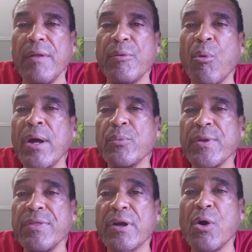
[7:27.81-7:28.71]
the one
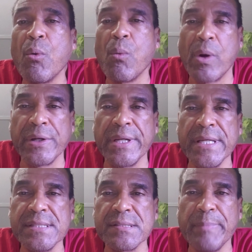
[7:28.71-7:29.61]
with the
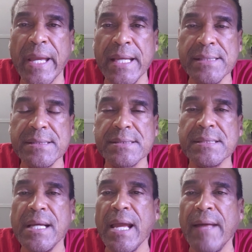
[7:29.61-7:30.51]
coordinate space
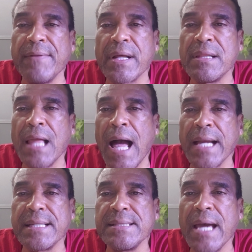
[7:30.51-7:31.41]
and the
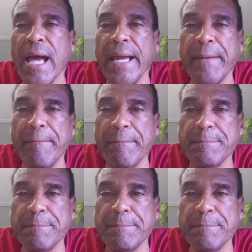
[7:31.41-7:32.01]
clock time.